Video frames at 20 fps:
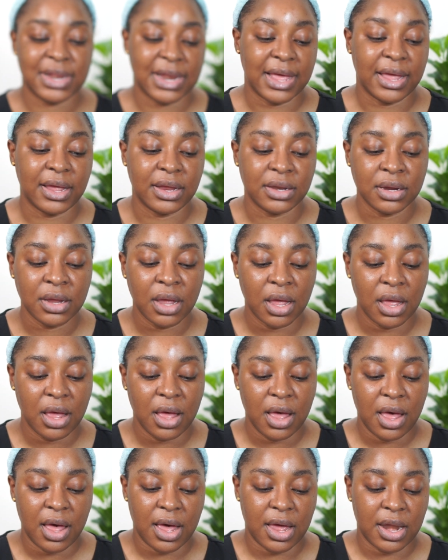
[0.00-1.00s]
line,
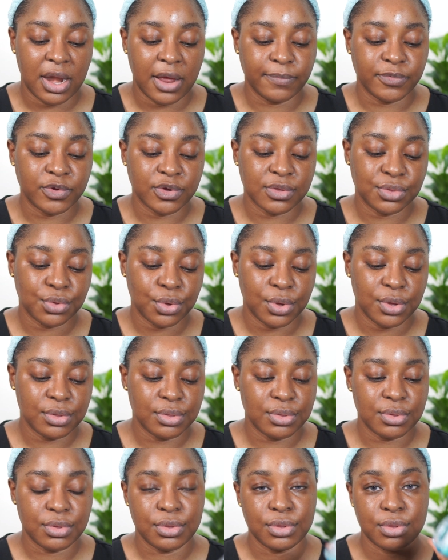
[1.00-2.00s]
and I'm just going
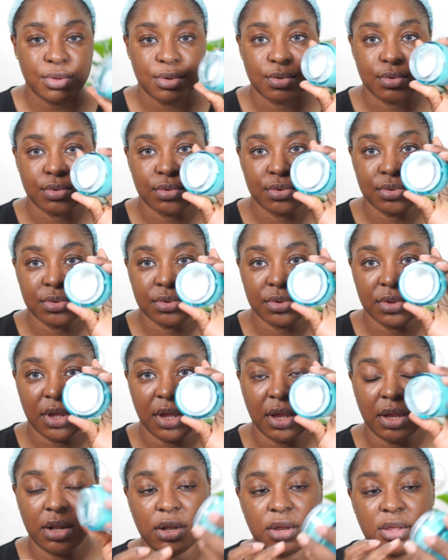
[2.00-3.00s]
to use
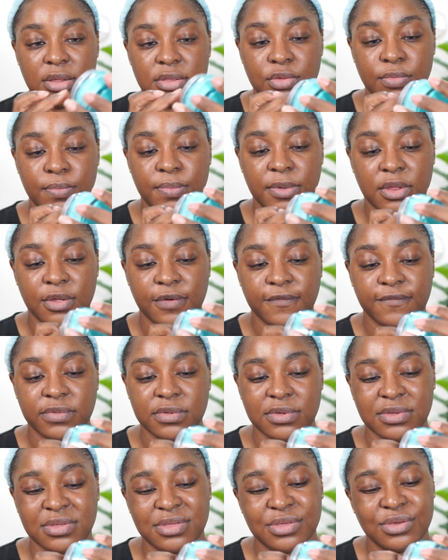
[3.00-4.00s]
a little bit of
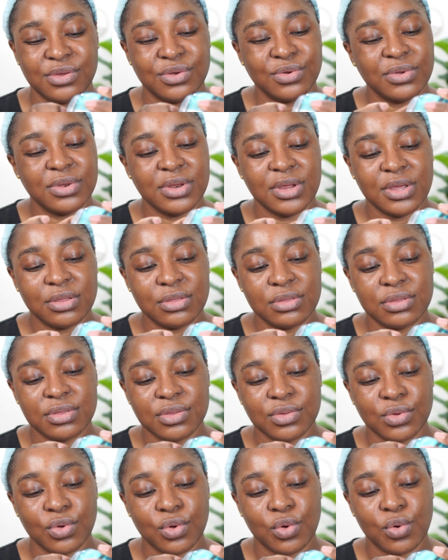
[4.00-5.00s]
this. You don't need
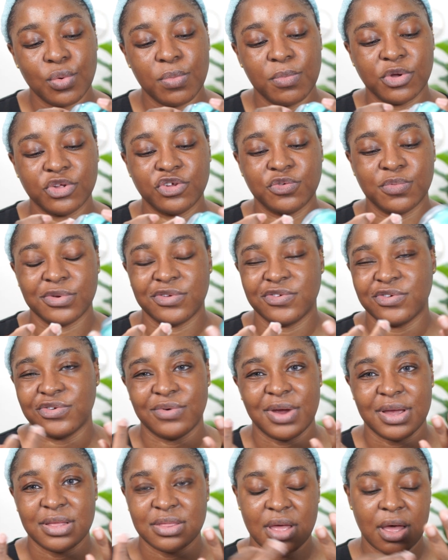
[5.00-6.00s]
so much
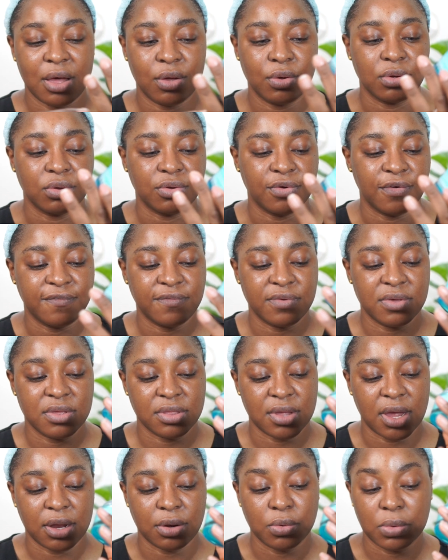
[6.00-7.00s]
moisturizer on your face,
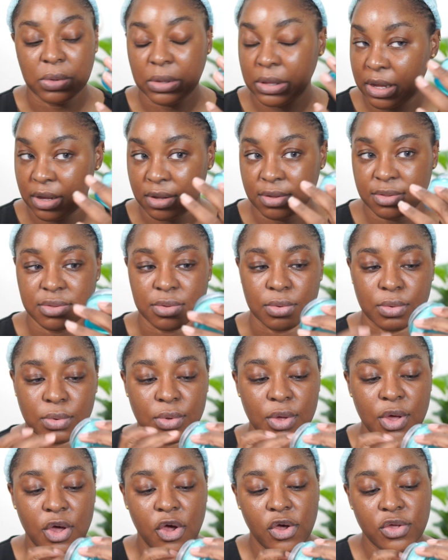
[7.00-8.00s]
I don't think so.
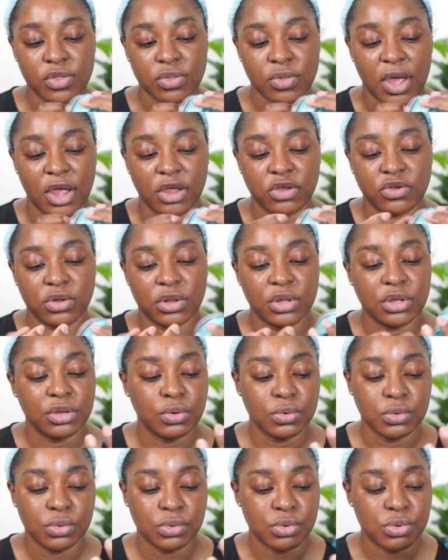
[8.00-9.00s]
So I usually
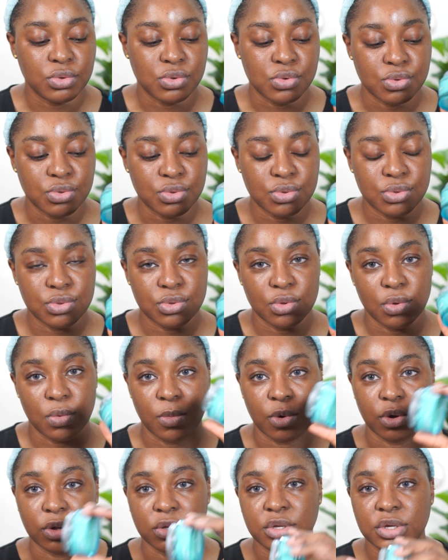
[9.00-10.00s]
don't use too
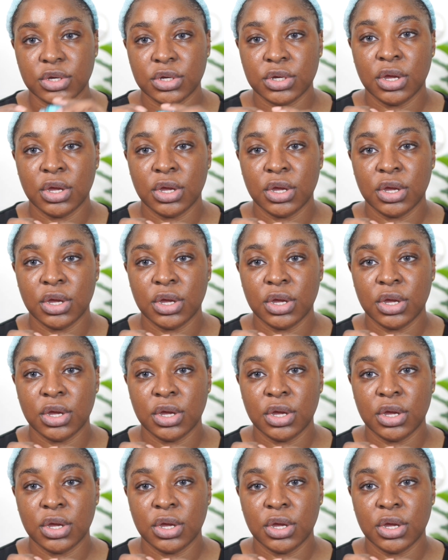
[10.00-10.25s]
much,